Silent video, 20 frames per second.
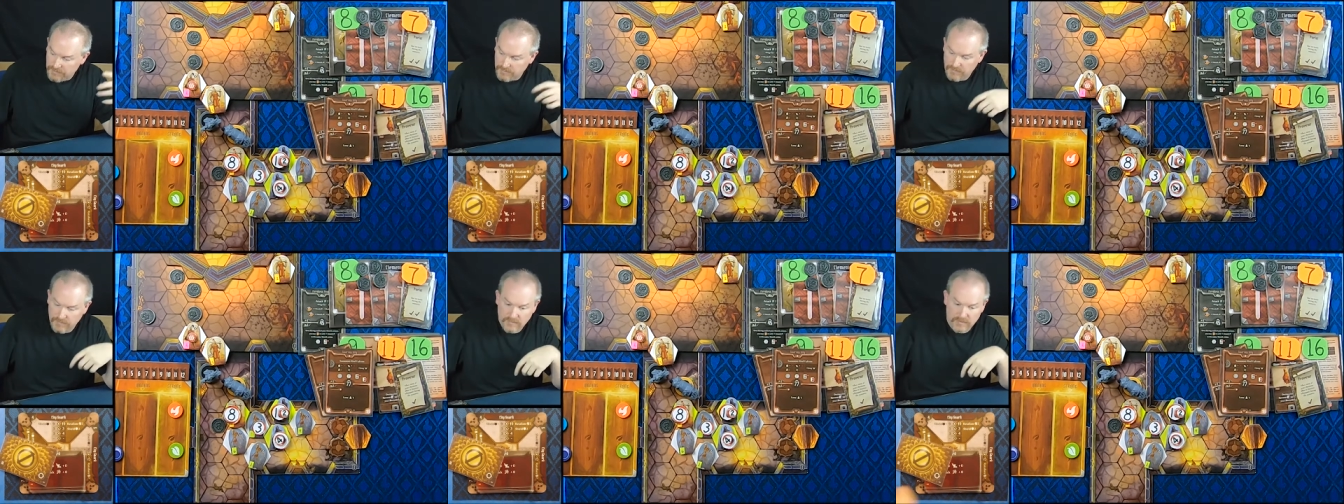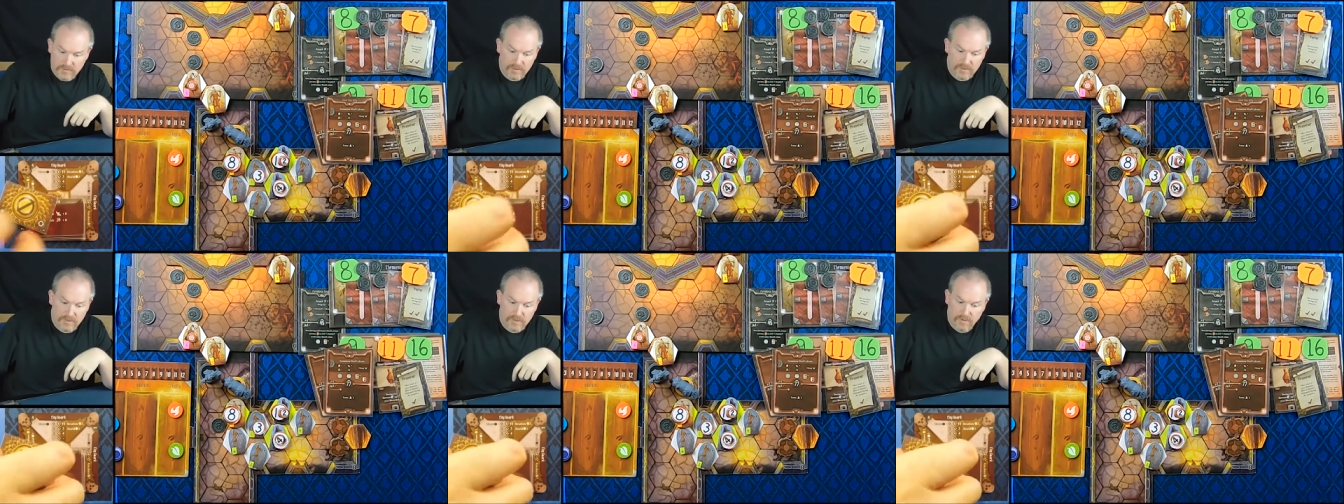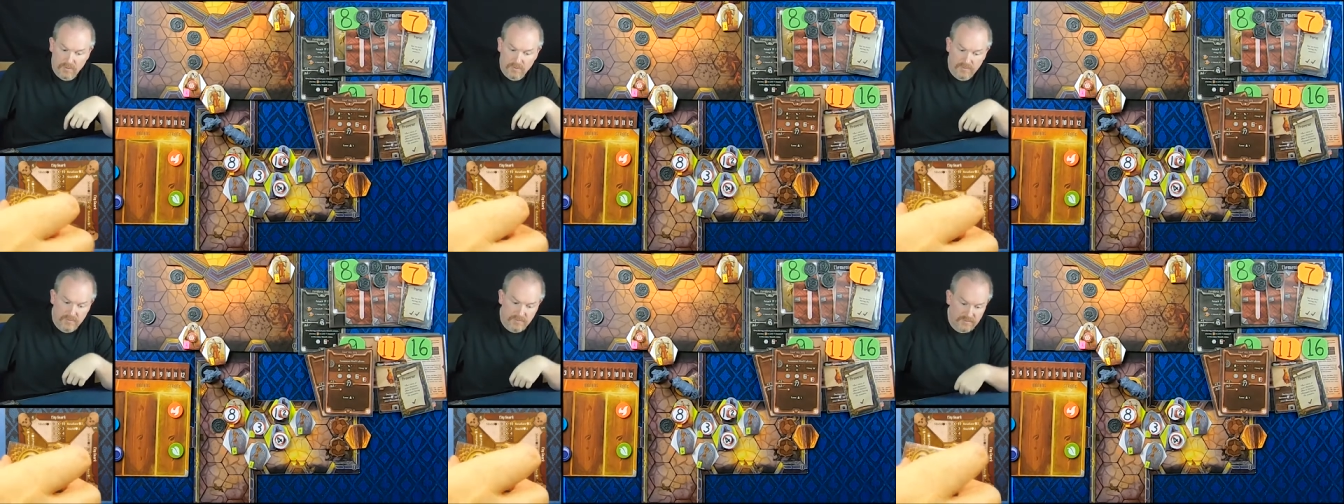
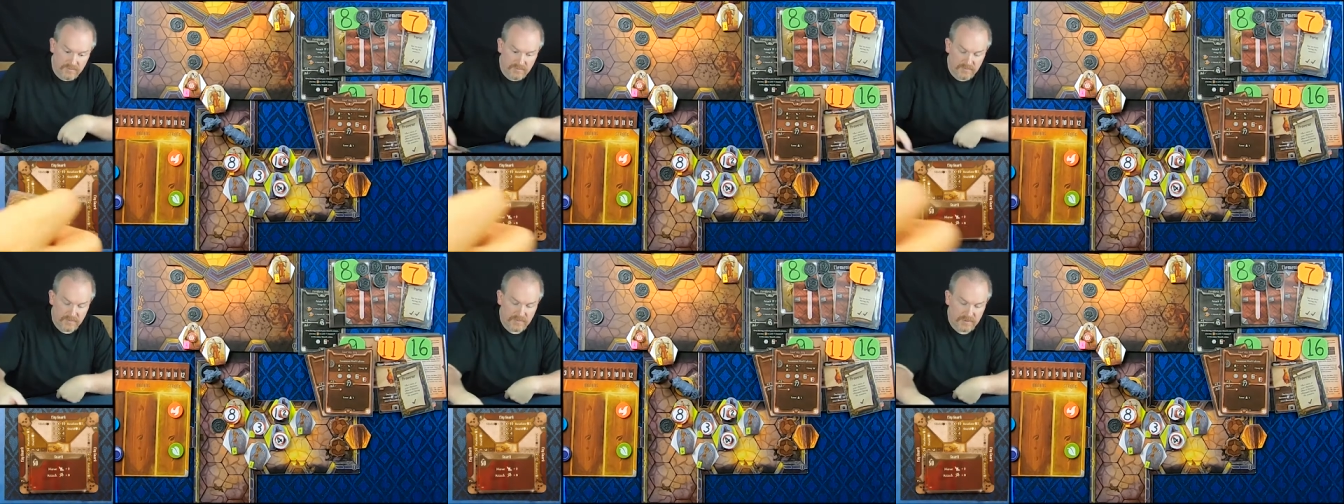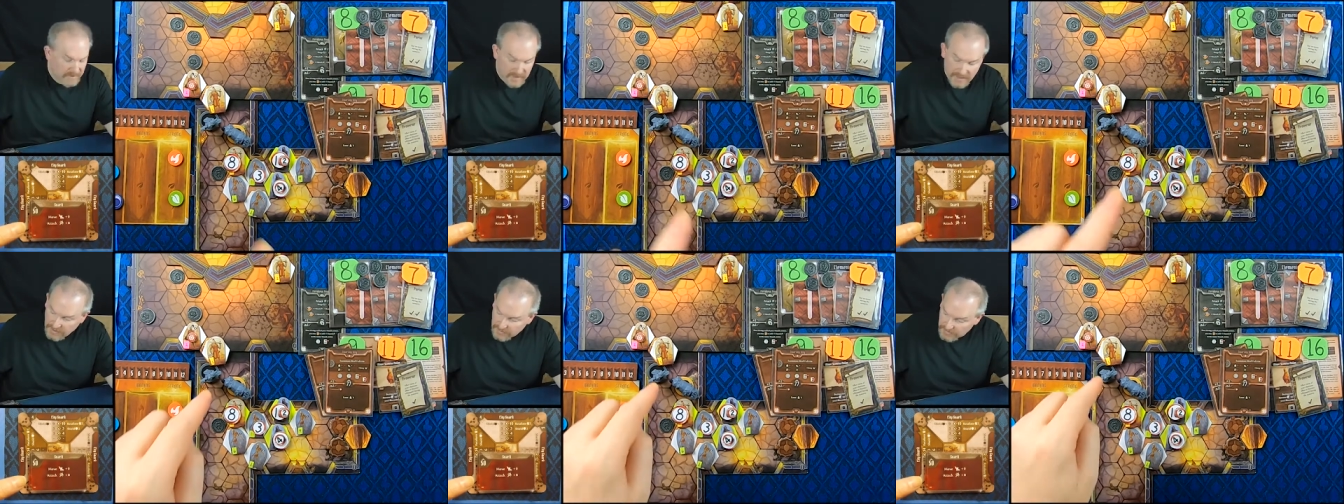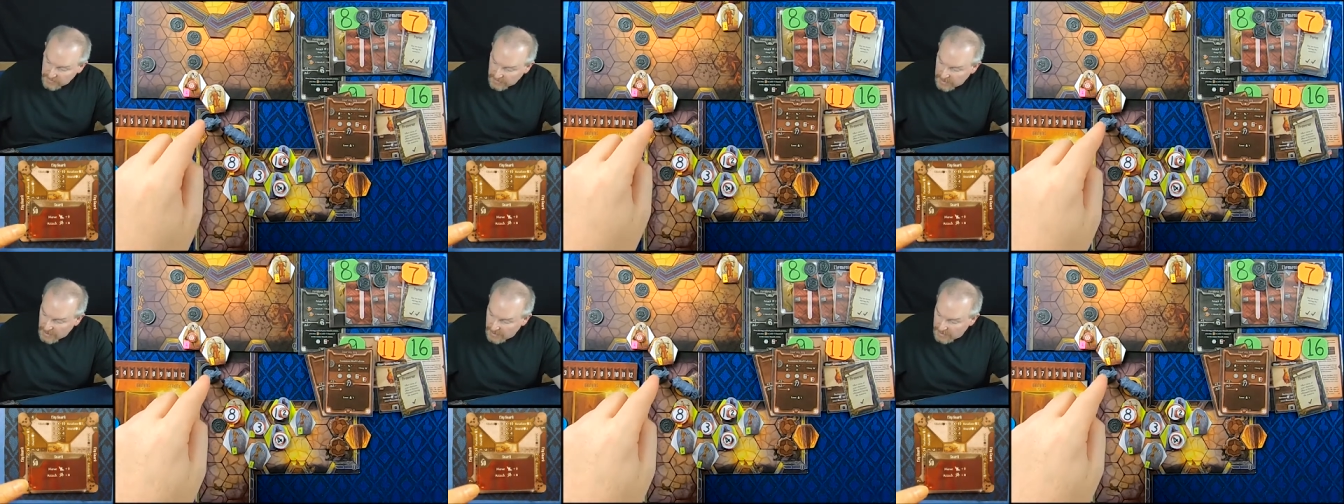Nope.
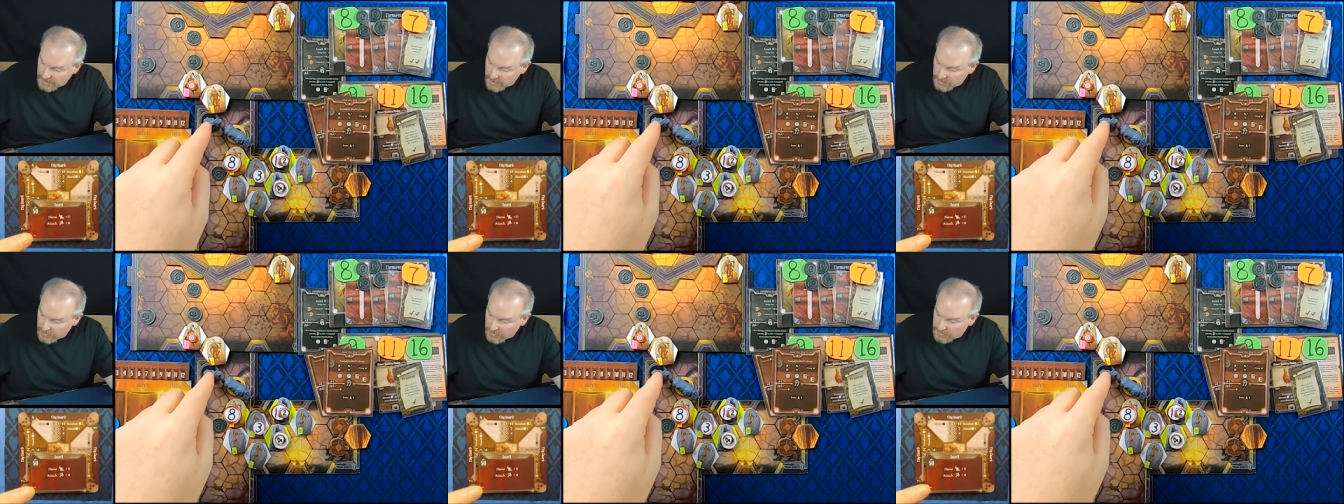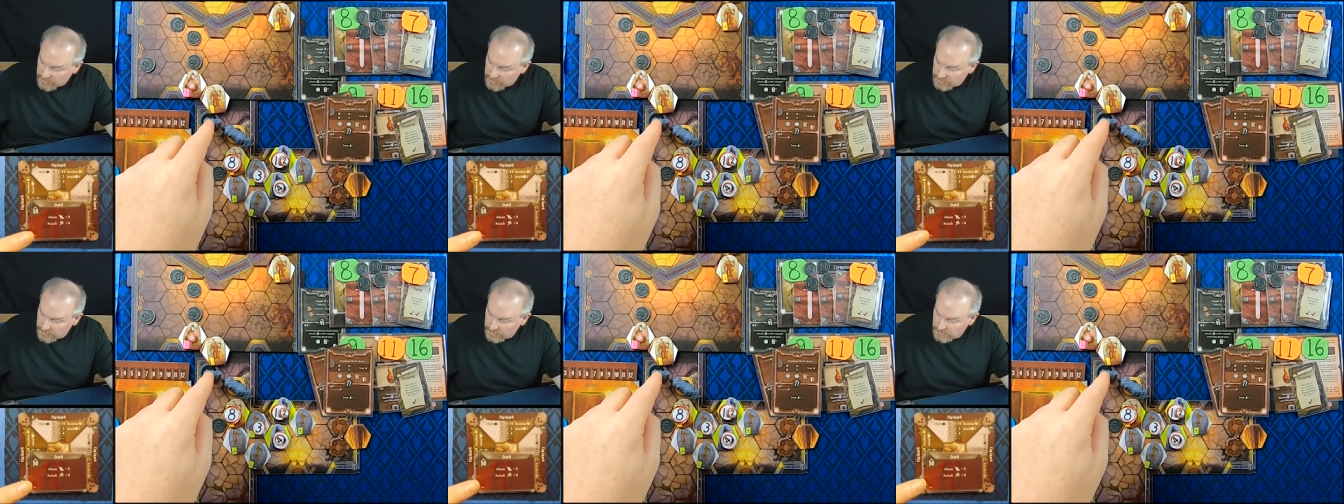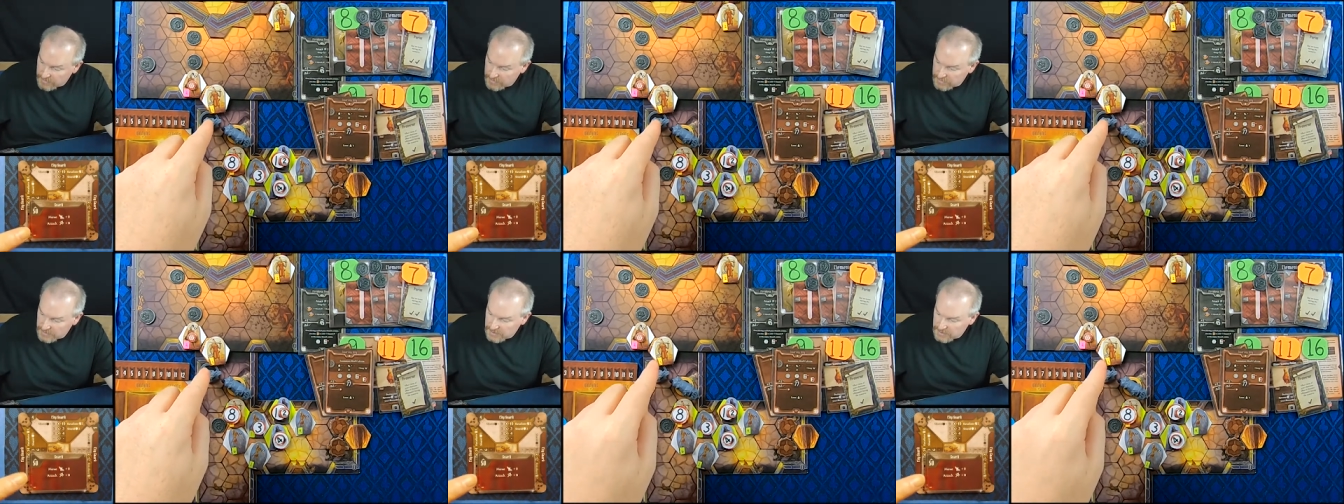Next guy, however,